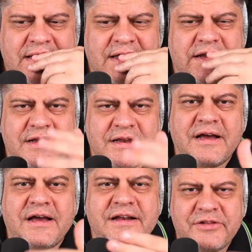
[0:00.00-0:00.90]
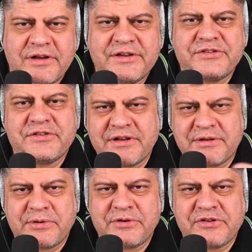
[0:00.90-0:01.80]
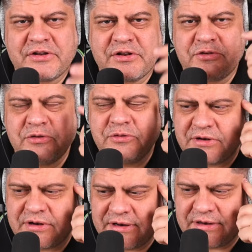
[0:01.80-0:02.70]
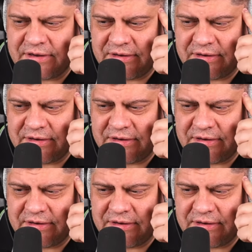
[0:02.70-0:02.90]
and then analyze and then present it to you tonight.